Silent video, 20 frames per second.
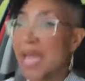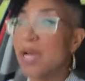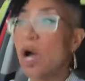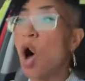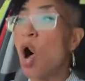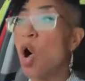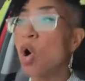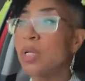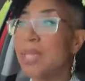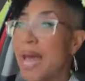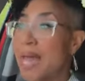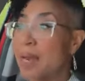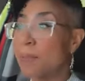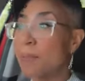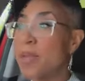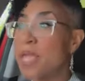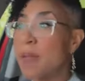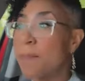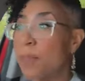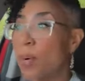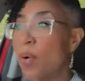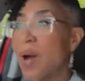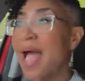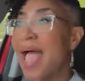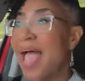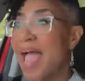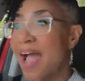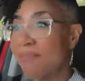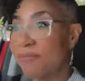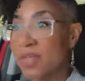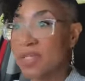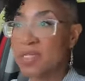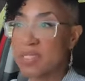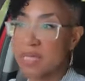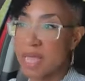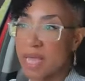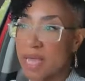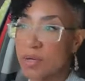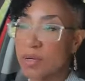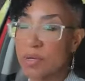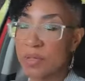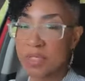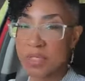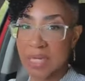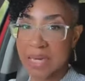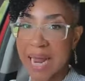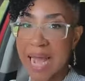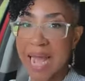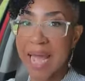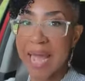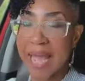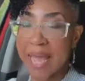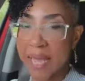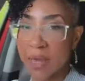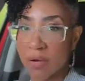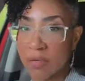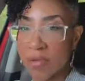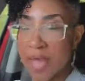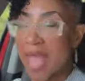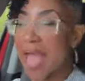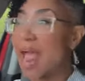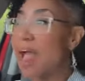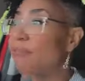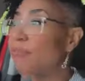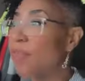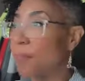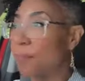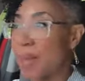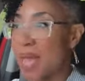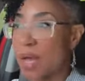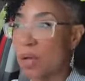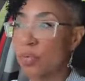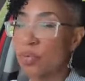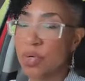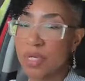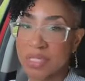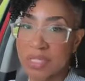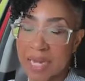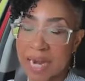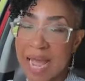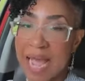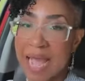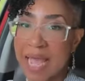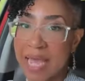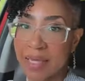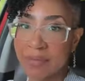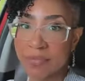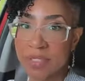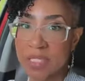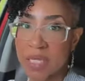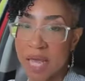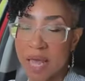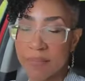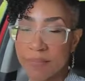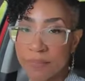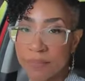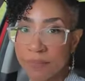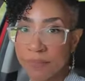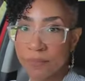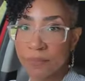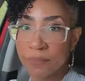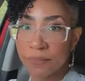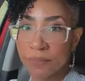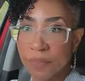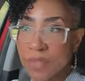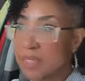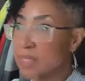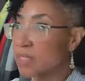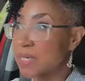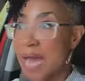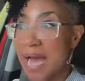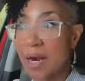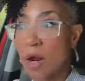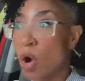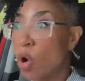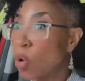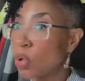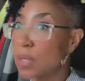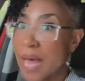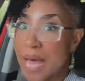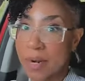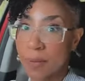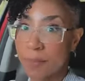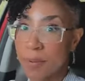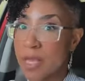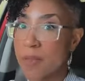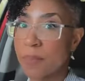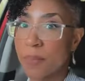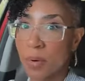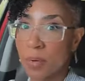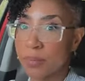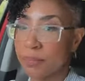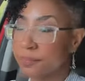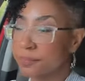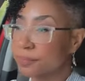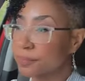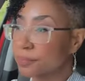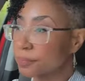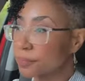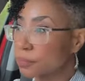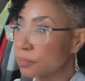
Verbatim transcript: Not a whole lot of people have the standards that I have, have the boundaries that I have set. It's not a whole lot of people.